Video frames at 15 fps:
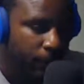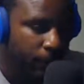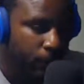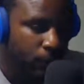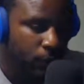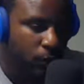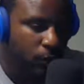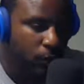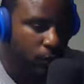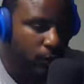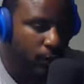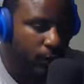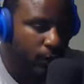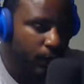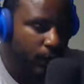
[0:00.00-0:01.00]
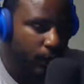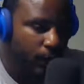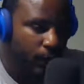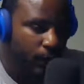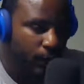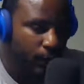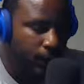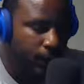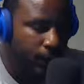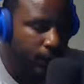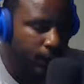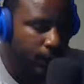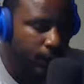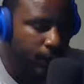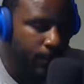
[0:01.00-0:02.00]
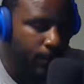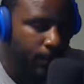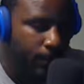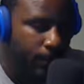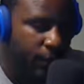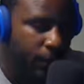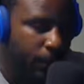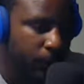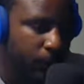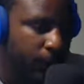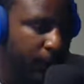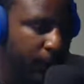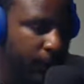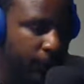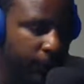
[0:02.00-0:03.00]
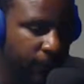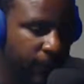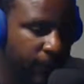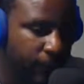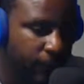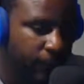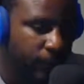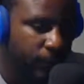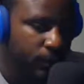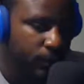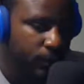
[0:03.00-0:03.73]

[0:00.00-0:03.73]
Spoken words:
loosely and to protect their families.